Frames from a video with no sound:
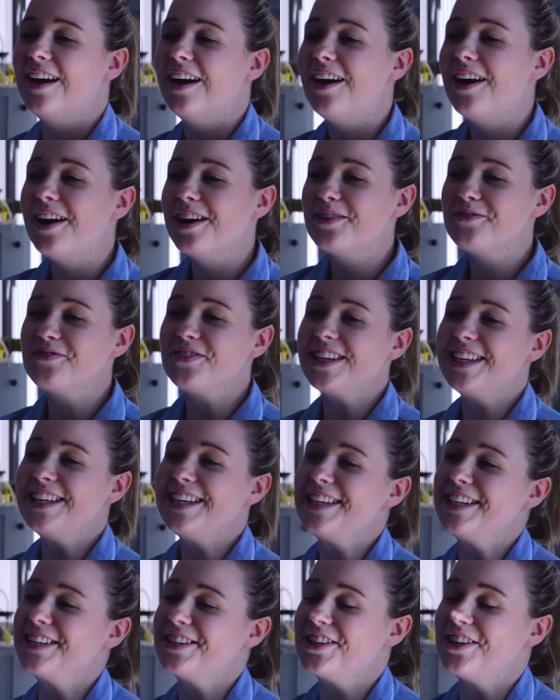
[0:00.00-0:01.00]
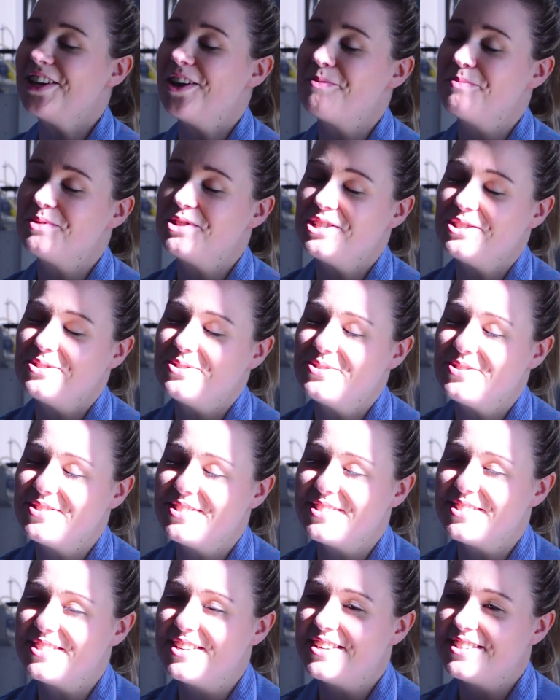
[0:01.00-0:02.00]
Hi, I'm Vicky Eghan. I'm a
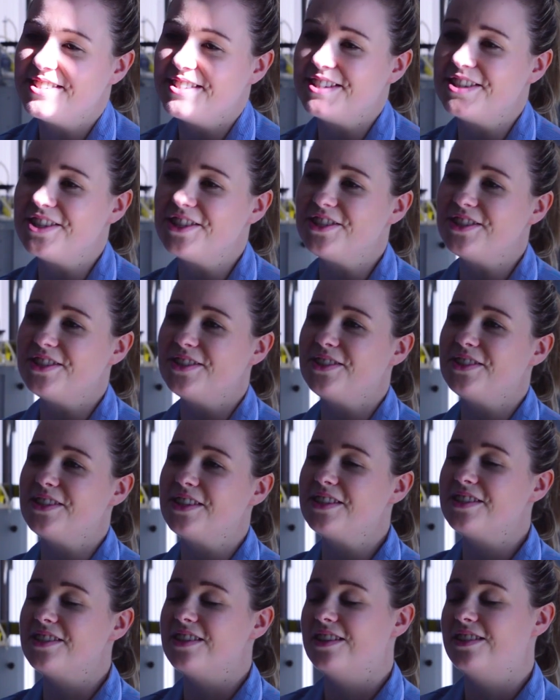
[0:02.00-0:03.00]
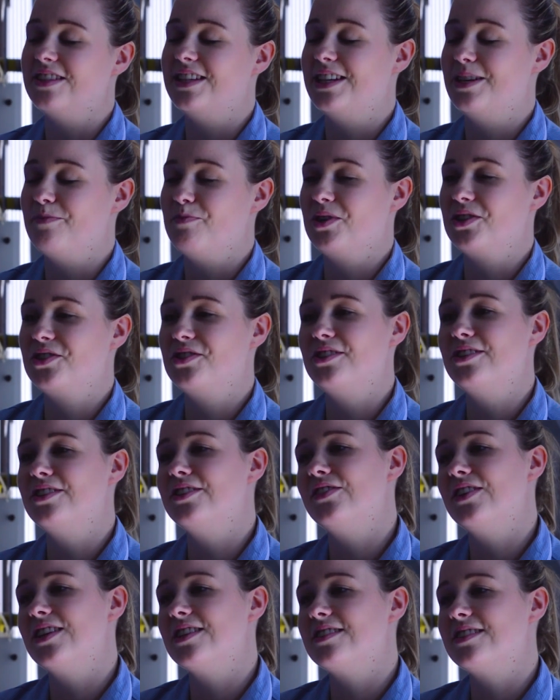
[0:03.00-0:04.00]
children's nursing student studying at Buckinghamshire
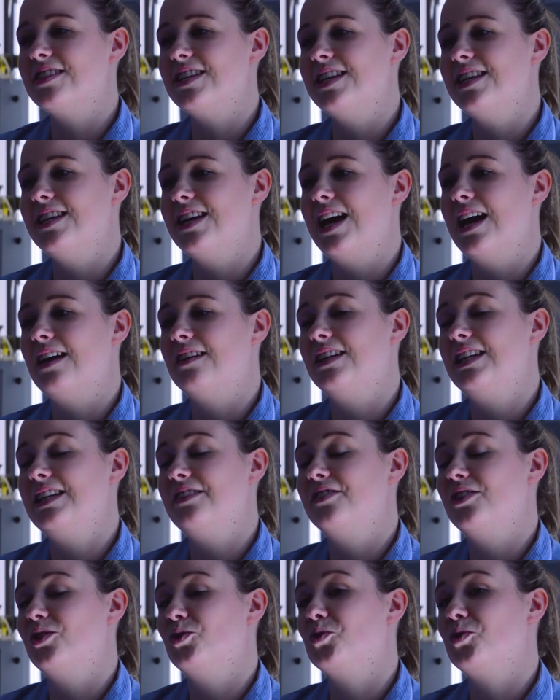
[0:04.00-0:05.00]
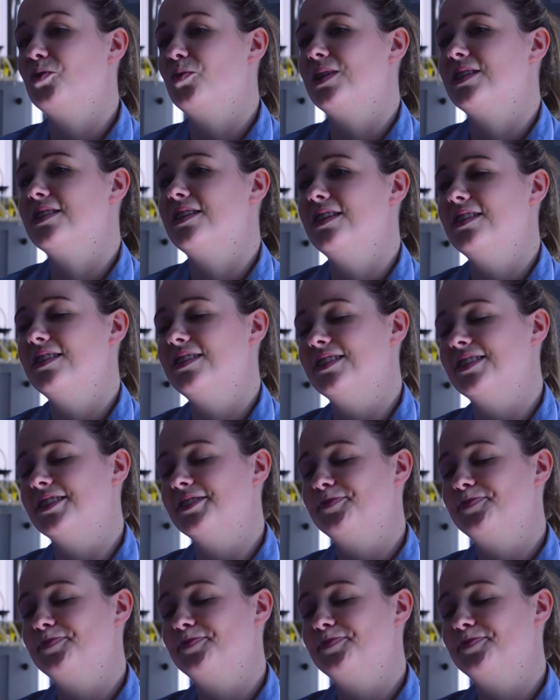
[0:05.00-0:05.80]
University and I live in North West London.